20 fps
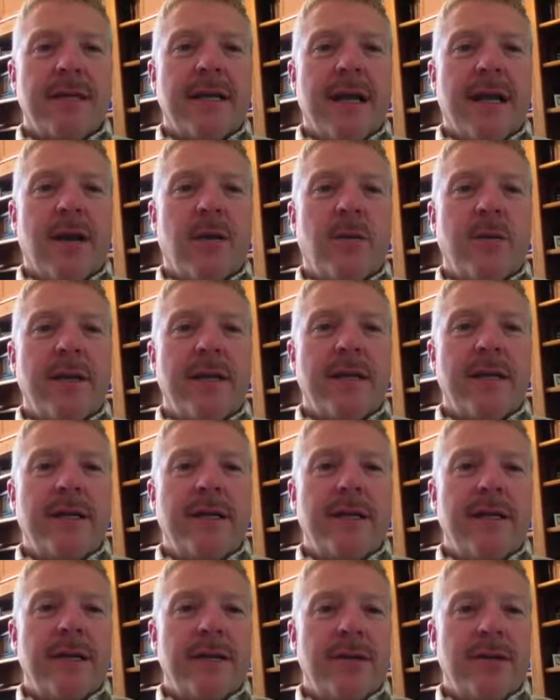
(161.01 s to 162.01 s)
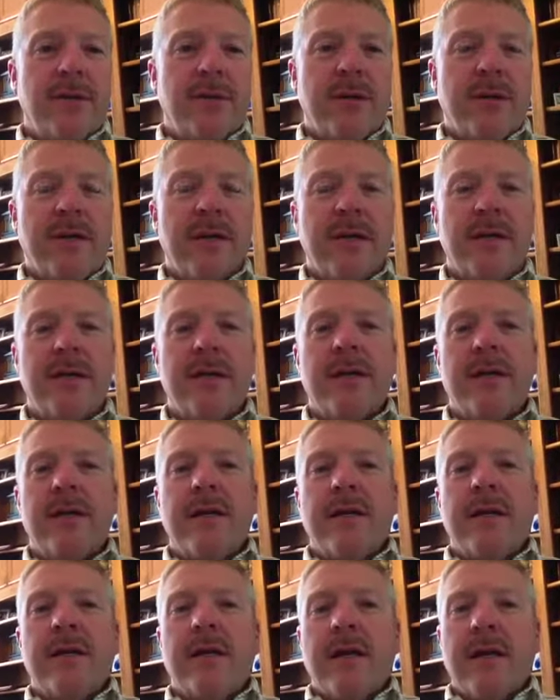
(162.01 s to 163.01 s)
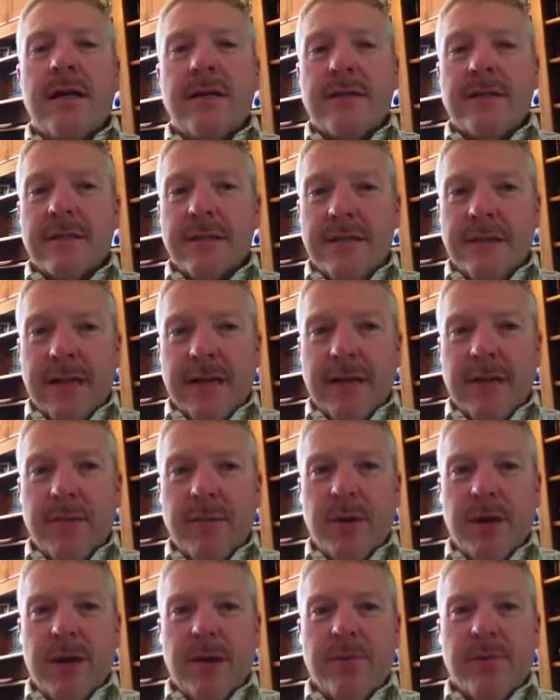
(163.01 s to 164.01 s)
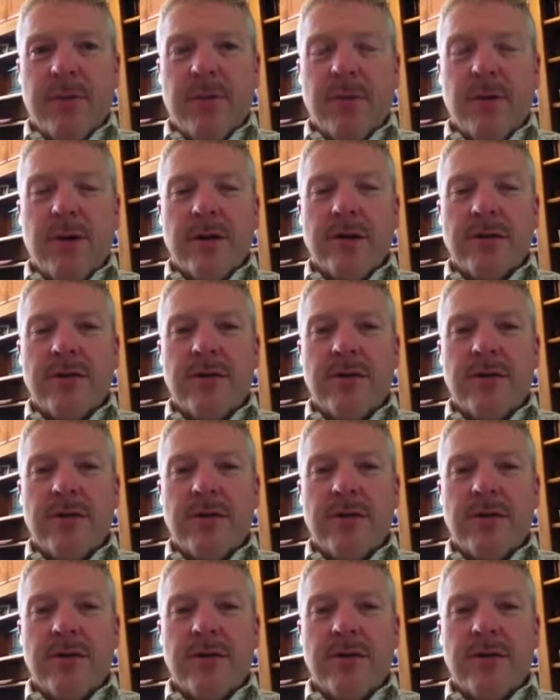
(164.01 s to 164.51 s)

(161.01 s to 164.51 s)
now we need to get you in to sign paperwork.